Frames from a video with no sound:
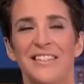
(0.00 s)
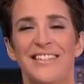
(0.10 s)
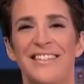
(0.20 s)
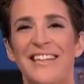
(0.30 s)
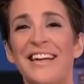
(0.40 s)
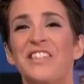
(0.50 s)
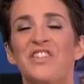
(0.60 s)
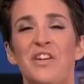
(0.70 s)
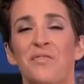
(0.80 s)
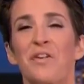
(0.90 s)
6
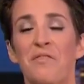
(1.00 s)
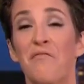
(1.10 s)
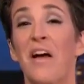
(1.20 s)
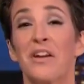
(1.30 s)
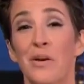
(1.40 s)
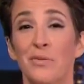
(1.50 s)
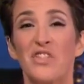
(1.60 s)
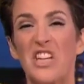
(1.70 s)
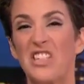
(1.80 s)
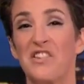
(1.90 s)
different venues,
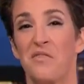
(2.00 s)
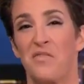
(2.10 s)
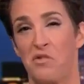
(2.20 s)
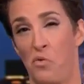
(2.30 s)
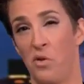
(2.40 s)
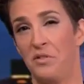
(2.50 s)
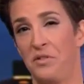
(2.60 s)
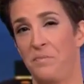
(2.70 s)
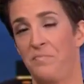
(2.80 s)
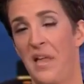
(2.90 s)
6 different
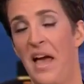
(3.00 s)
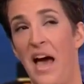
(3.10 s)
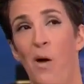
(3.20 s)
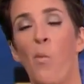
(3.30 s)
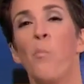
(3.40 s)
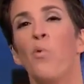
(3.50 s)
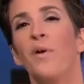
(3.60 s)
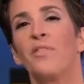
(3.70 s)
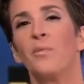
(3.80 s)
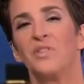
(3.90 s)
courts. At one
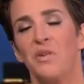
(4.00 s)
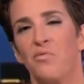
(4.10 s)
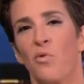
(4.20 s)
point, there was a